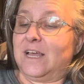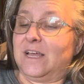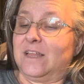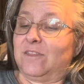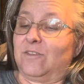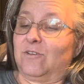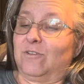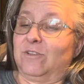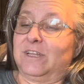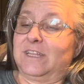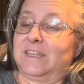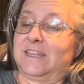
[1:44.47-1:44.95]

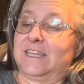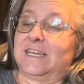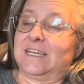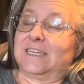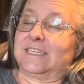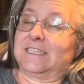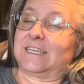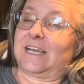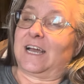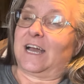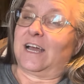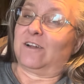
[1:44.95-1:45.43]
the only thing
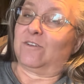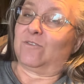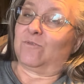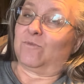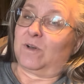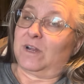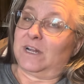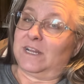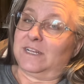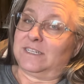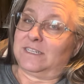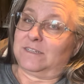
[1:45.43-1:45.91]
is I don't
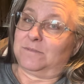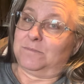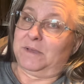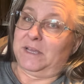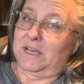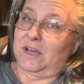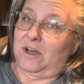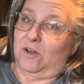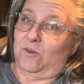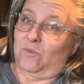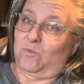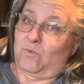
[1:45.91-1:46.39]
want it to be
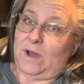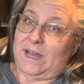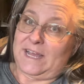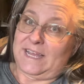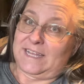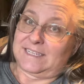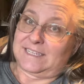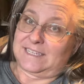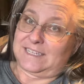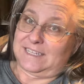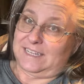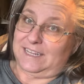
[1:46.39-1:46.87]
all
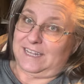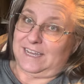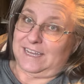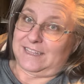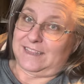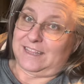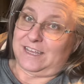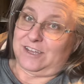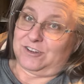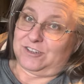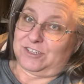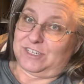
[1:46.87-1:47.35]
white like
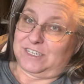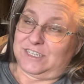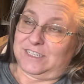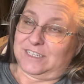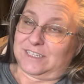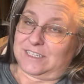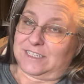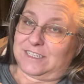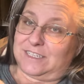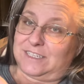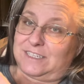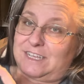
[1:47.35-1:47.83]
theirs is,
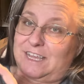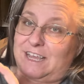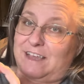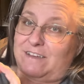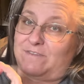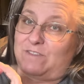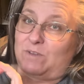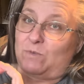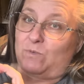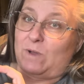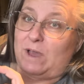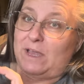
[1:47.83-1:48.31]
because they
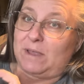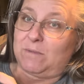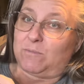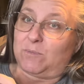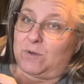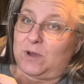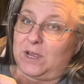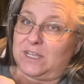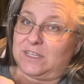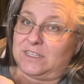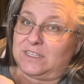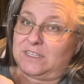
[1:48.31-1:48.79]
have the white
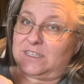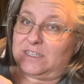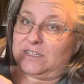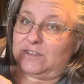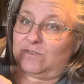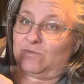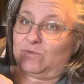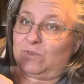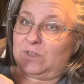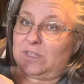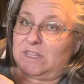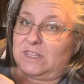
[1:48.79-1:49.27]

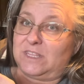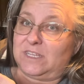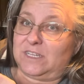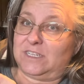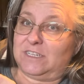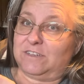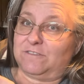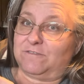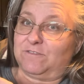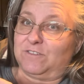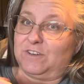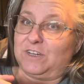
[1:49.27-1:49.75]
present with the
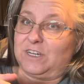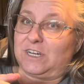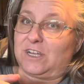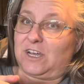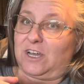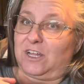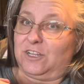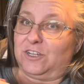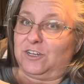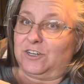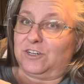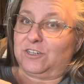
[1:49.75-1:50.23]
different
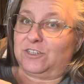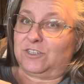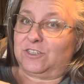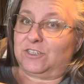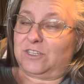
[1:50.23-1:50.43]
colored